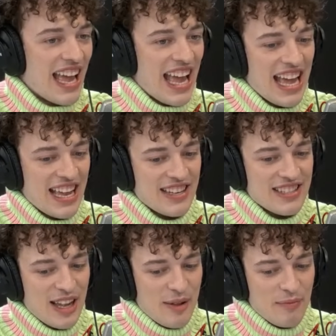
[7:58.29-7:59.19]
And
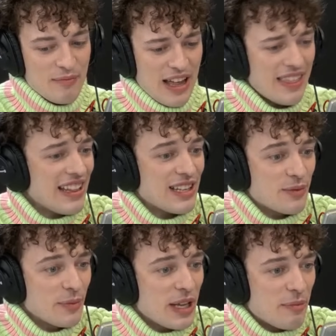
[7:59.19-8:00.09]
I think that's
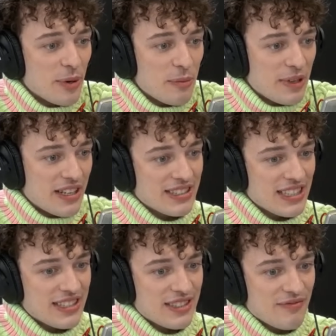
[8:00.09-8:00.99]
really important, because
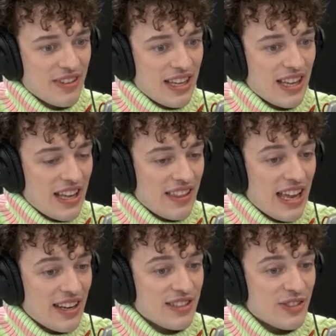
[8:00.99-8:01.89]
it's, in the
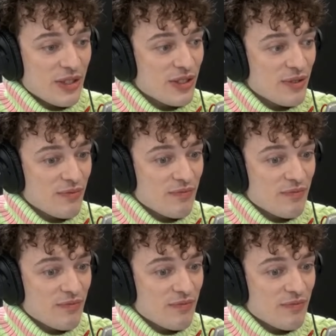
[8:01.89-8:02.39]
end, it's just